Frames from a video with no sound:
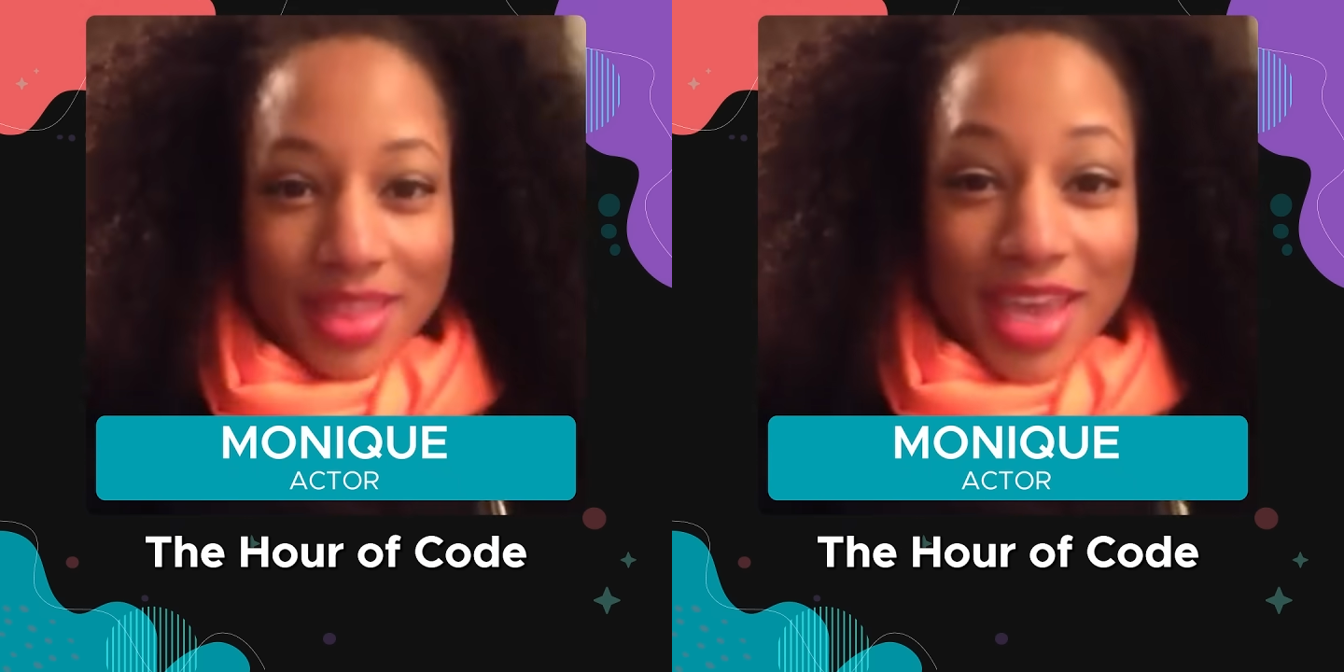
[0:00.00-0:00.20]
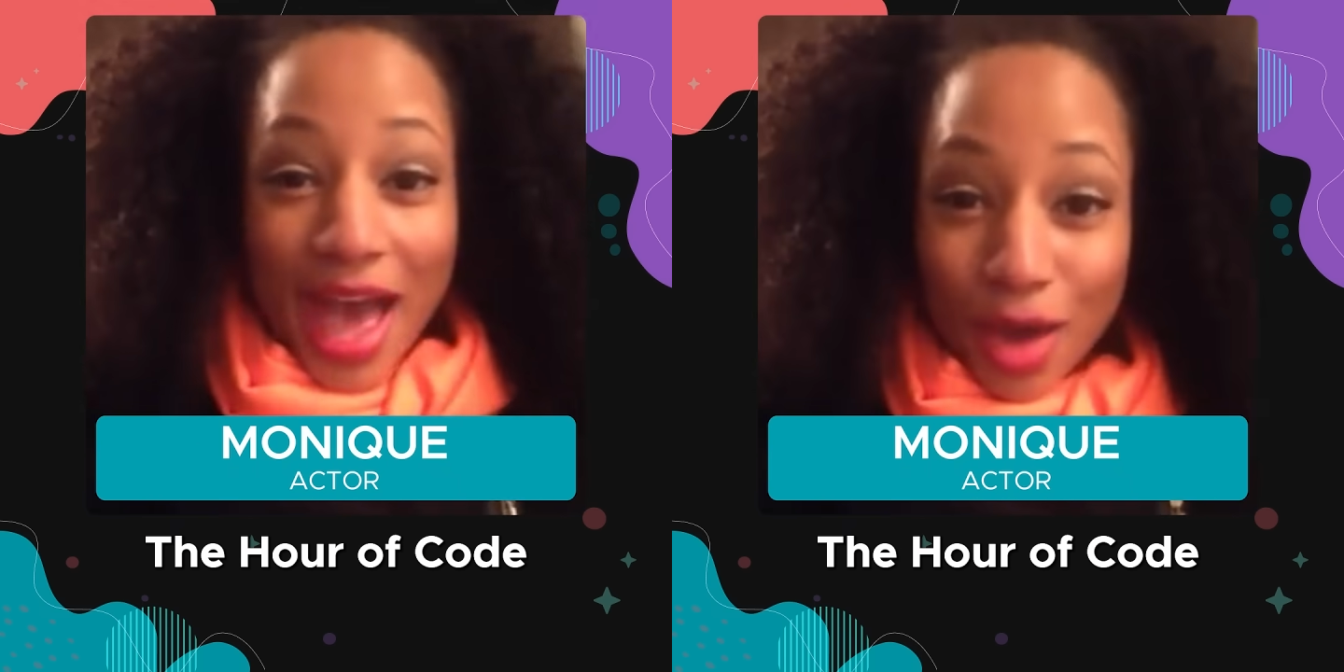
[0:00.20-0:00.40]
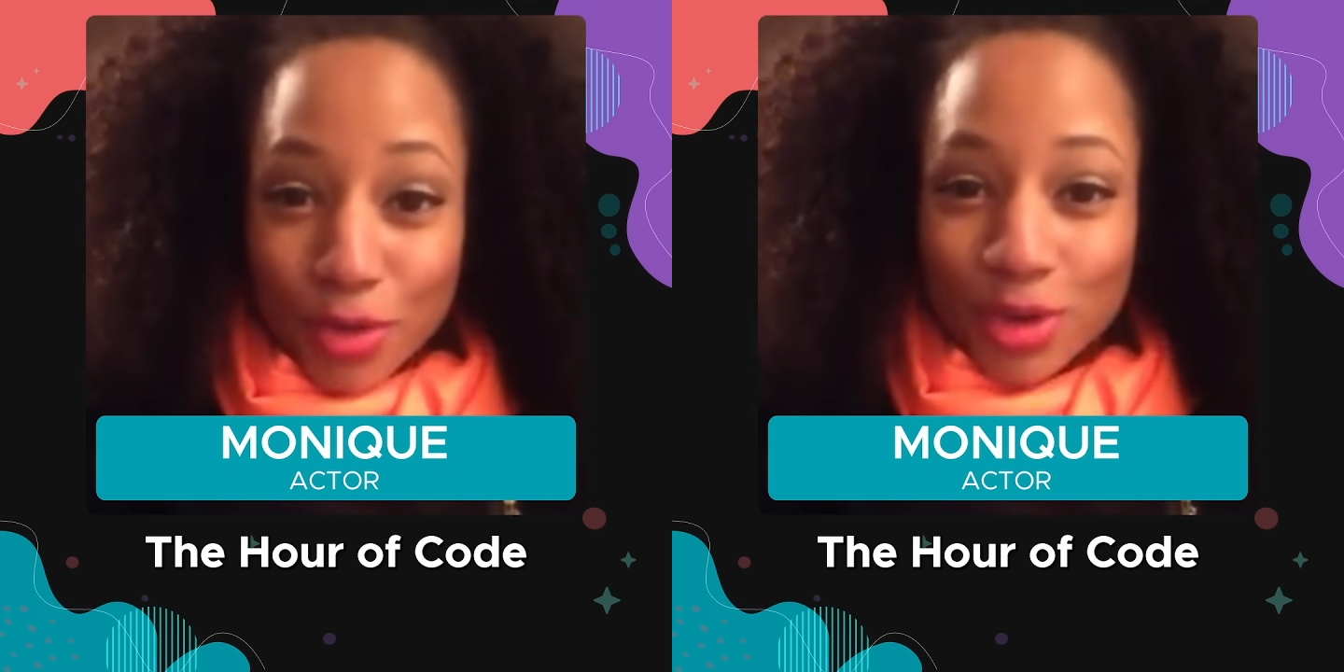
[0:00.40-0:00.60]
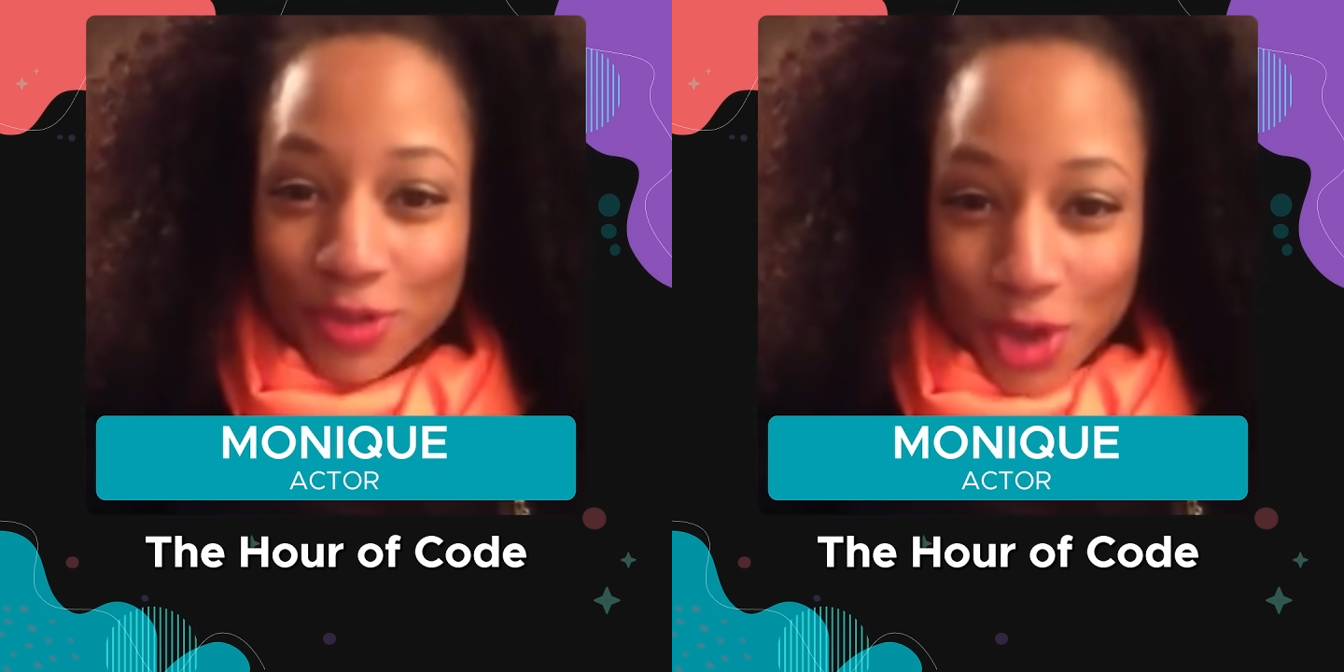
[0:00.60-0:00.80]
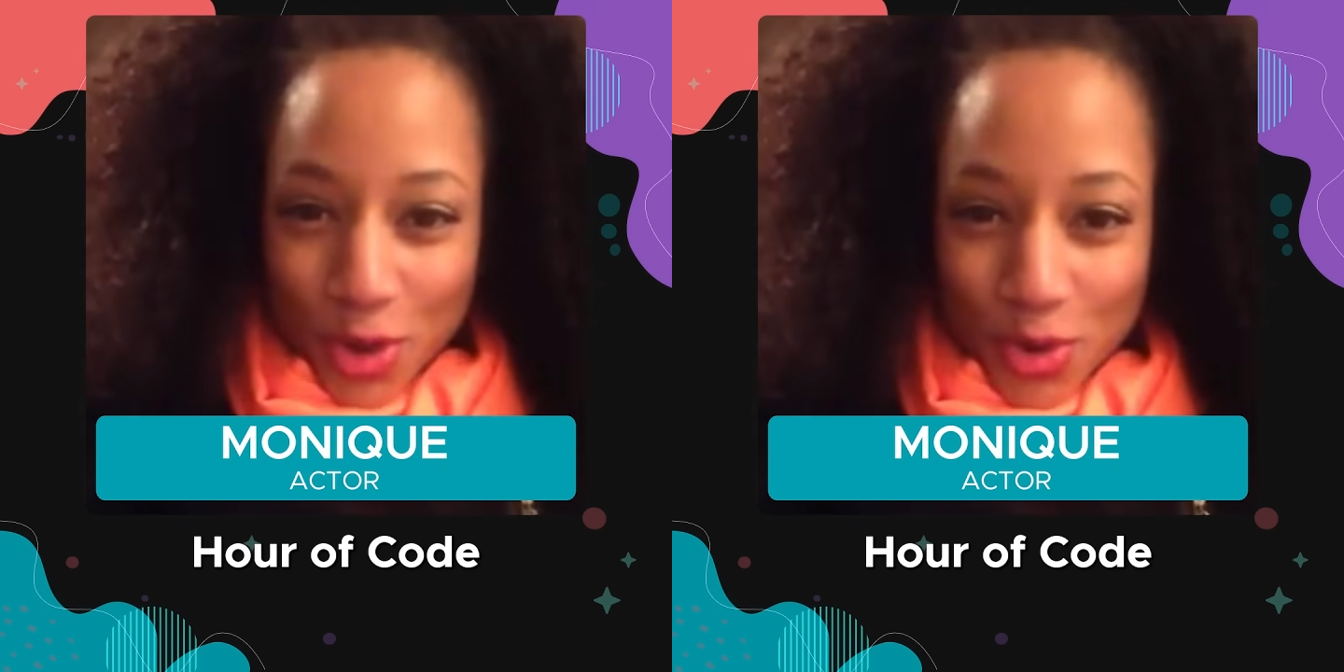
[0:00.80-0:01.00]
The Hour
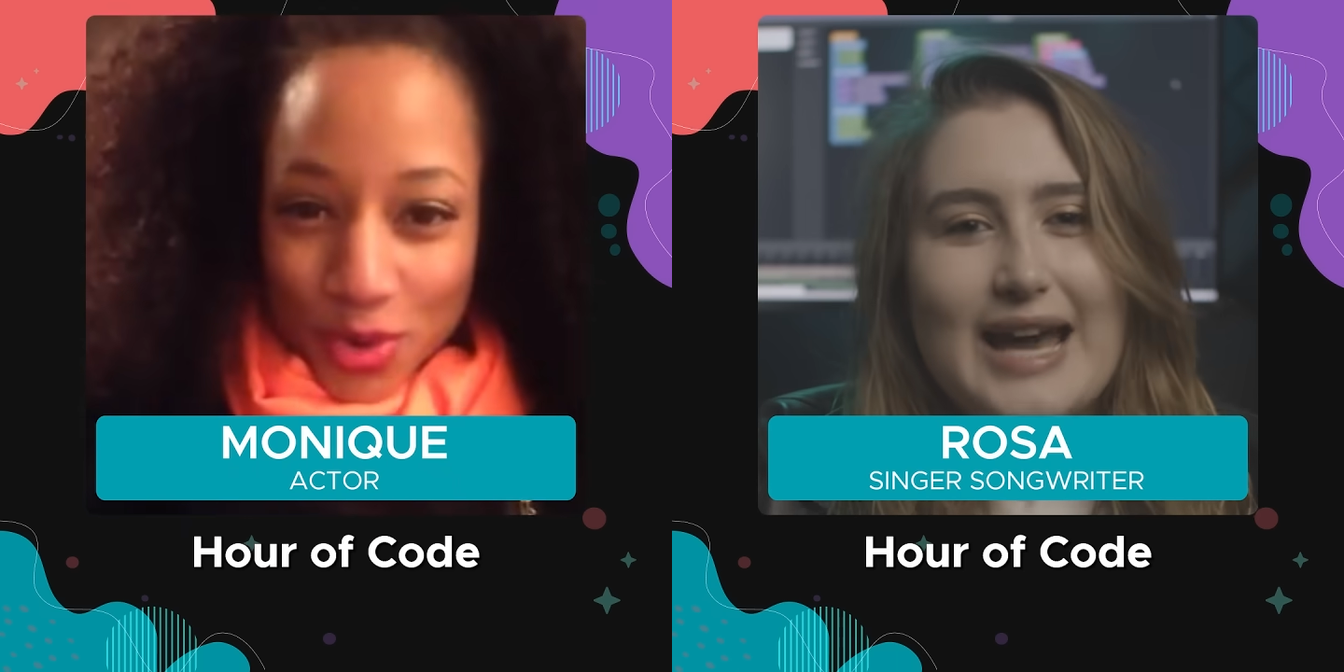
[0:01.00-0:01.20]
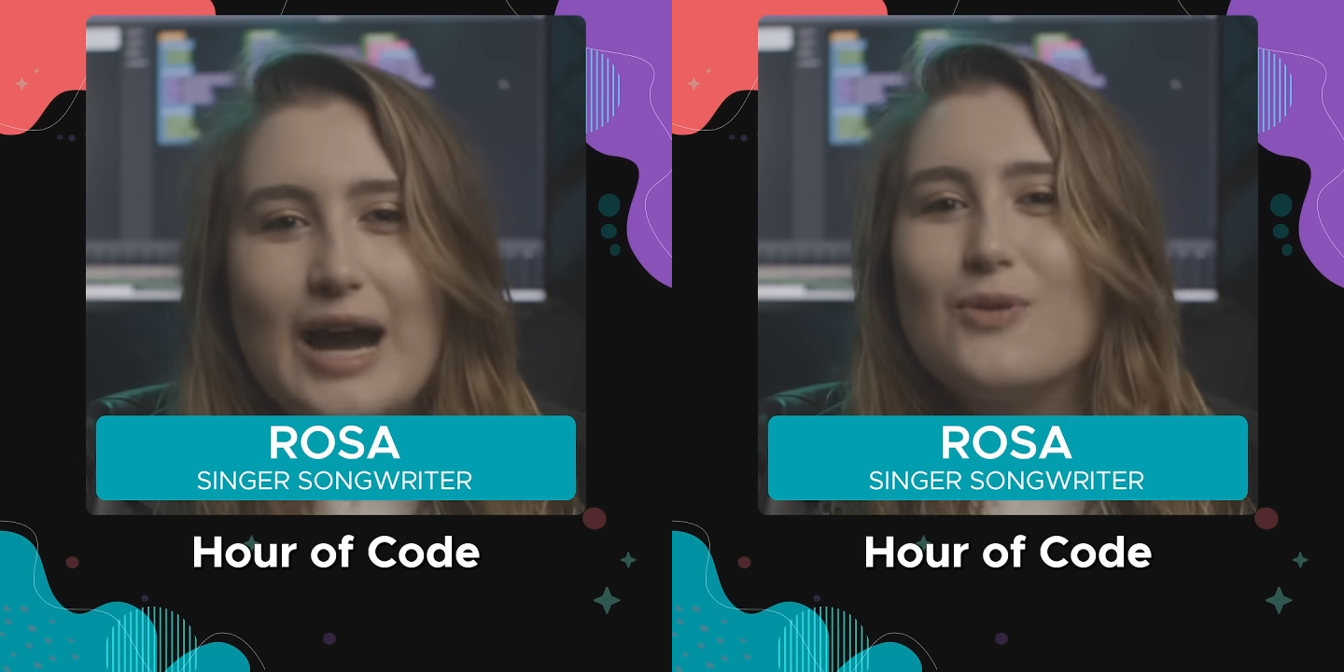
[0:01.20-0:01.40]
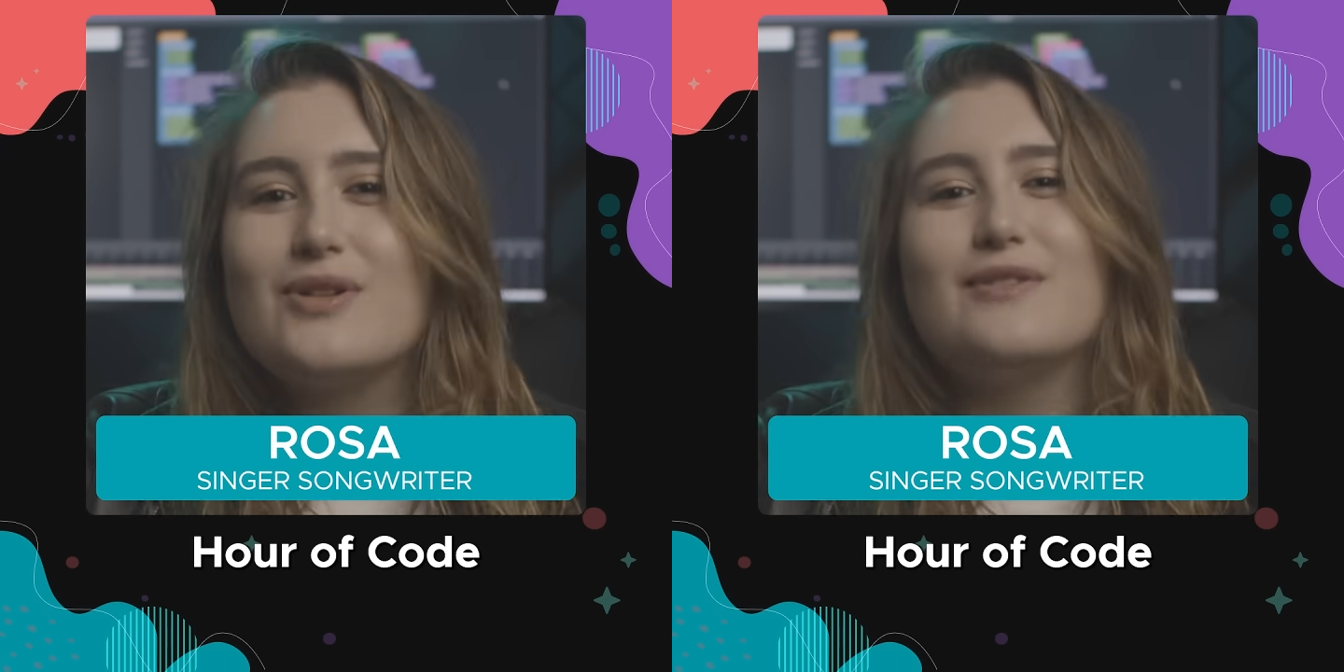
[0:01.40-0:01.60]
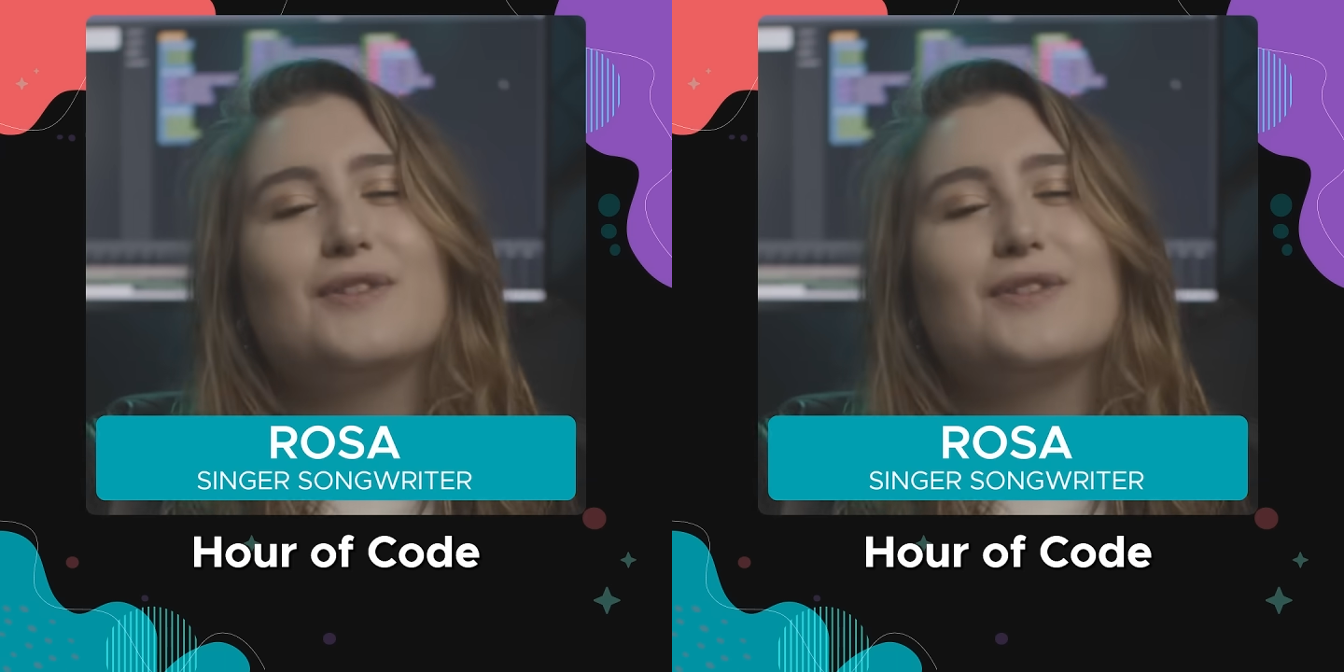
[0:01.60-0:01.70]
of Code. Hour of